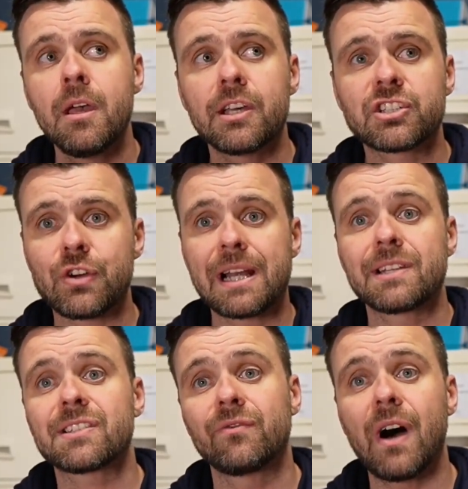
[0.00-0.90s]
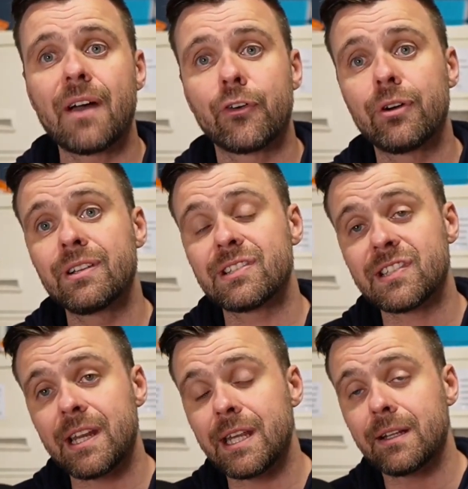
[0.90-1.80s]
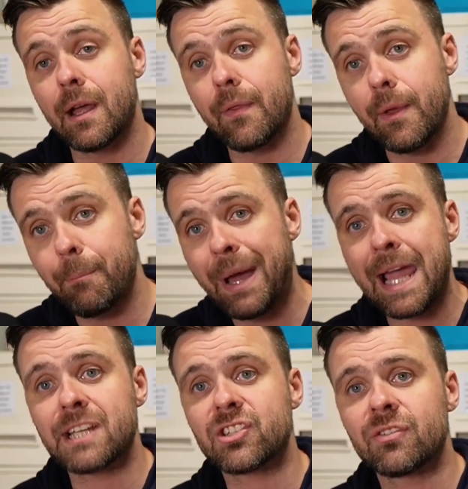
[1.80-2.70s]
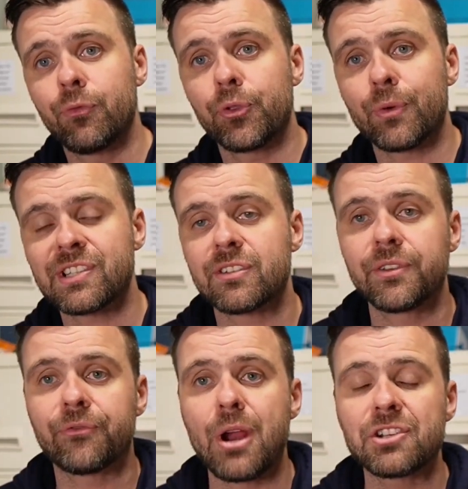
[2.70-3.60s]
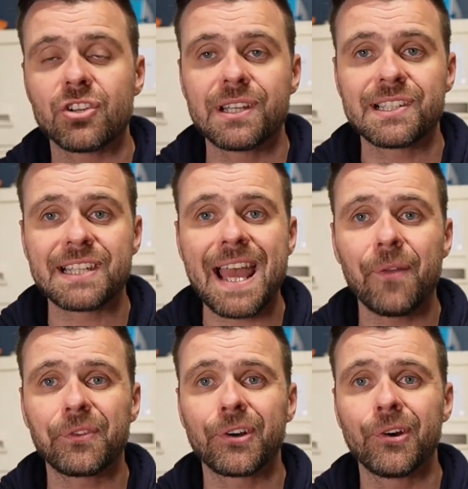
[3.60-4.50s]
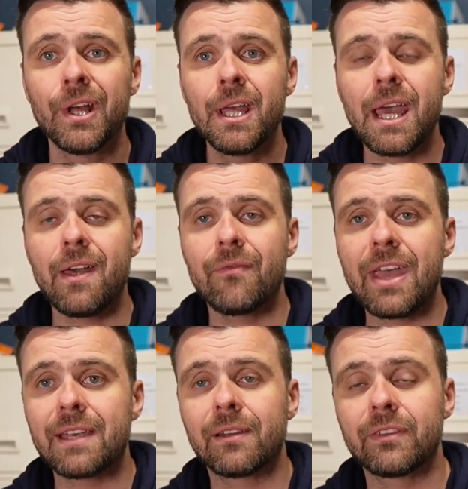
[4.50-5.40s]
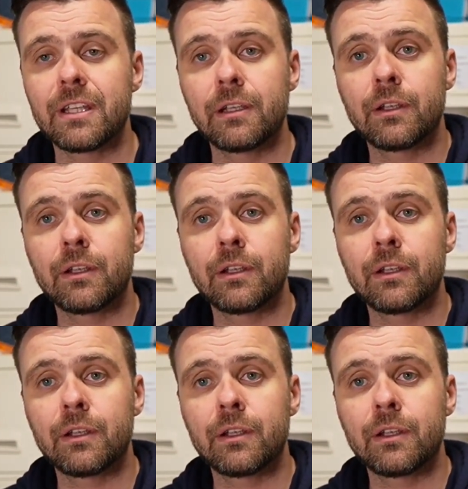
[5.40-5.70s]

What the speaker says: Australian Survivor is setting the pace for the rest of the franchises out there, and that the